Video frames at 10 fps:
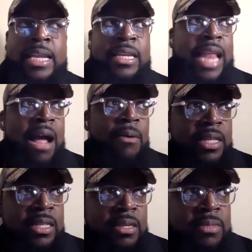And
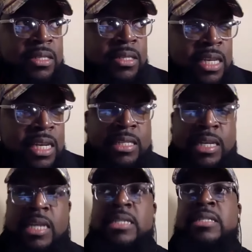allowing them to see and
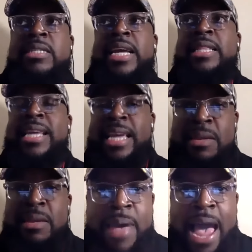to understand the
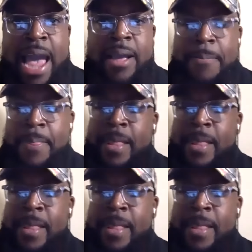impact